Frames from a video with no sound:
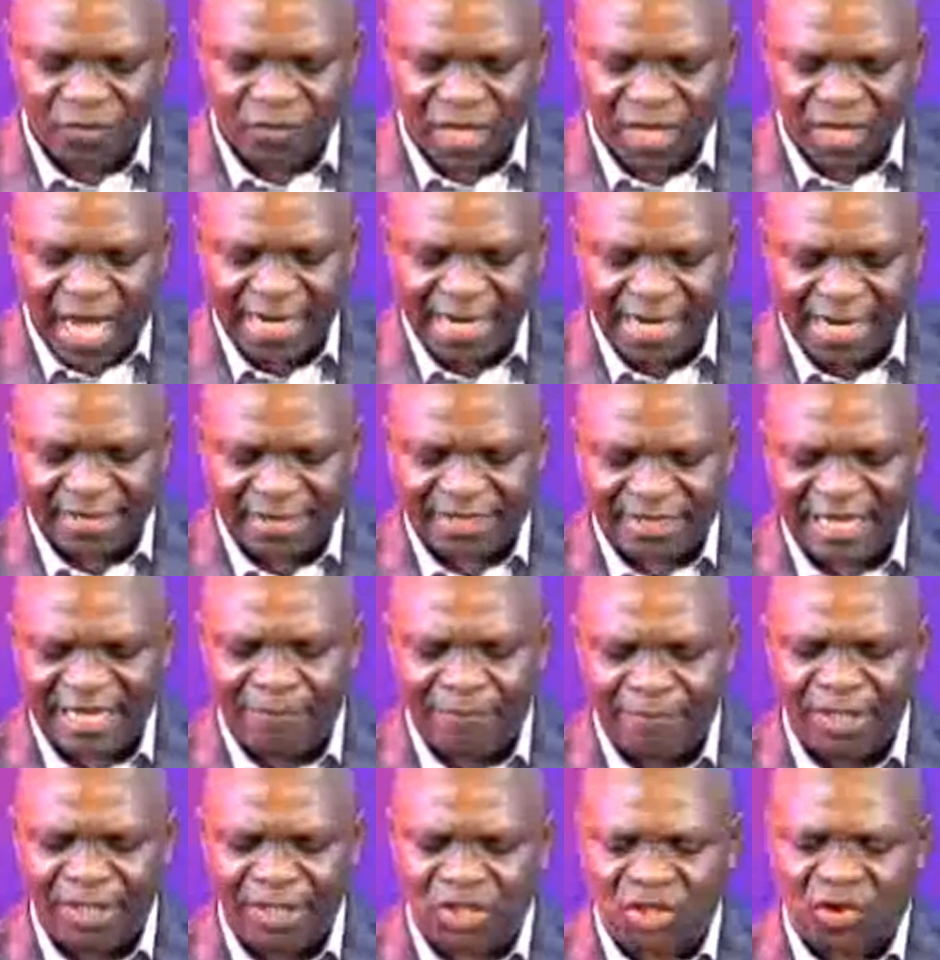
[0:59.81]
and
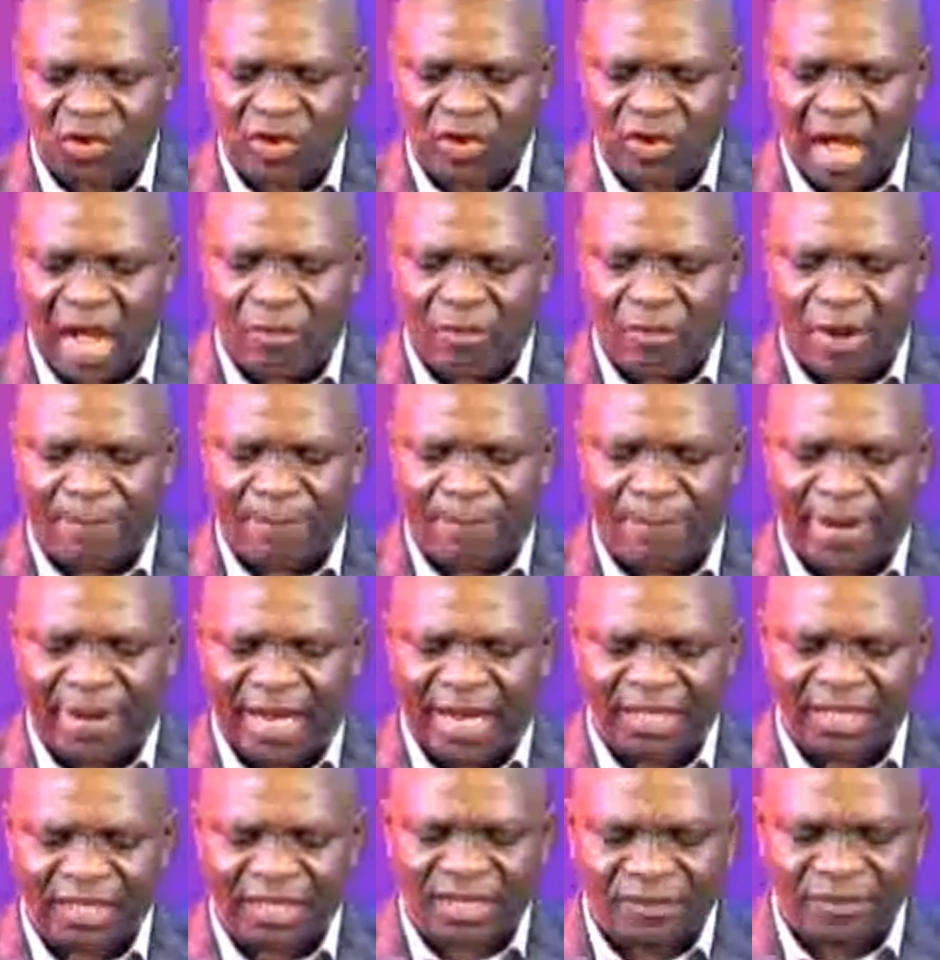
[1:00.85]
establish our path
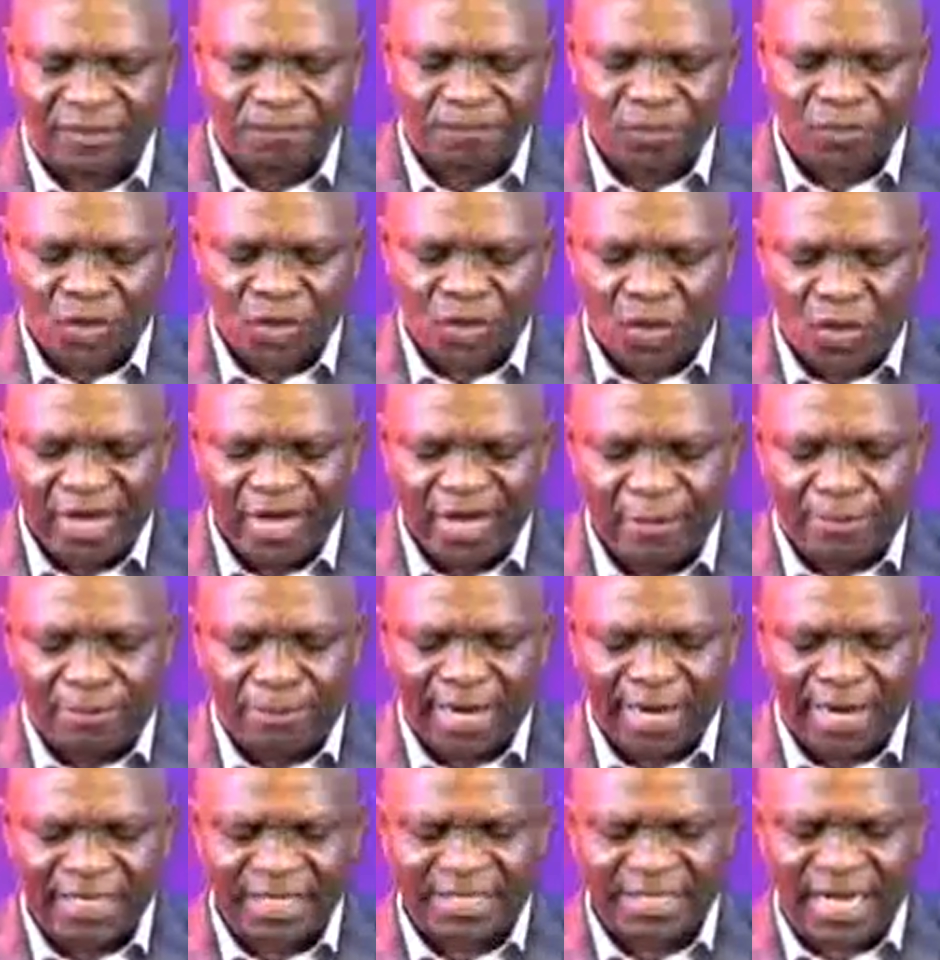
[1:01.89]
on a
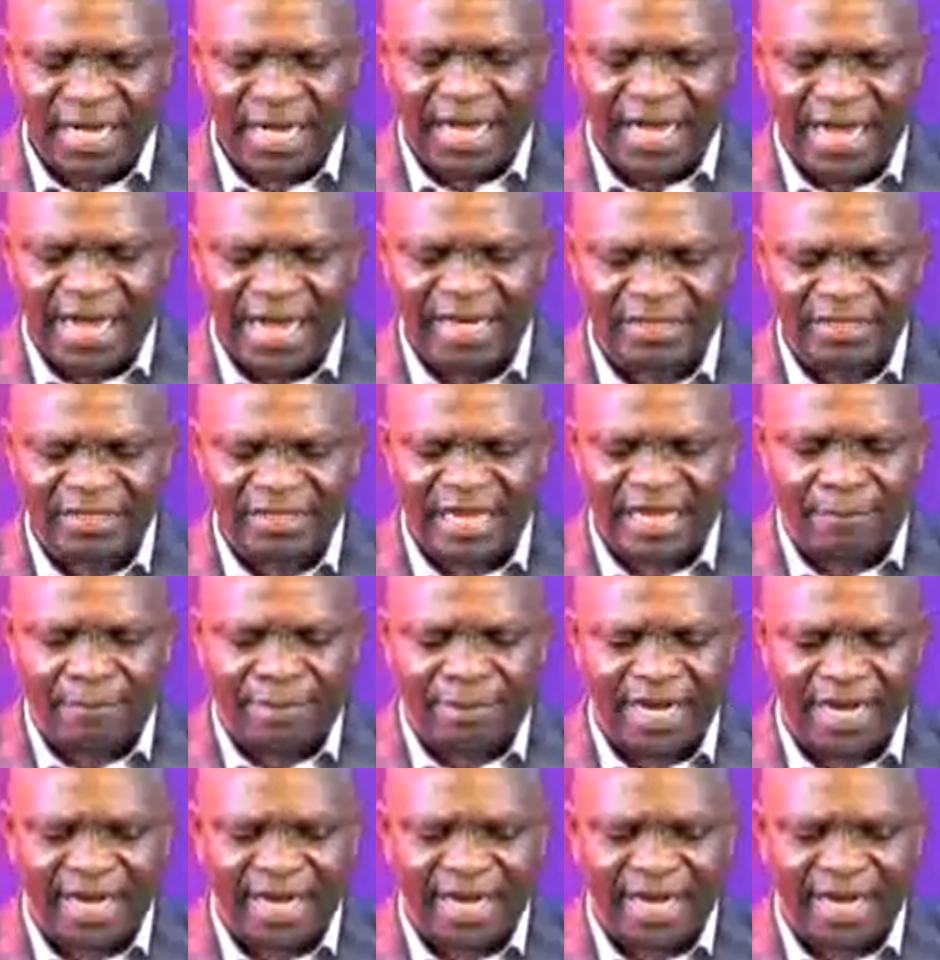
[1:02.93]
brighter light and brighter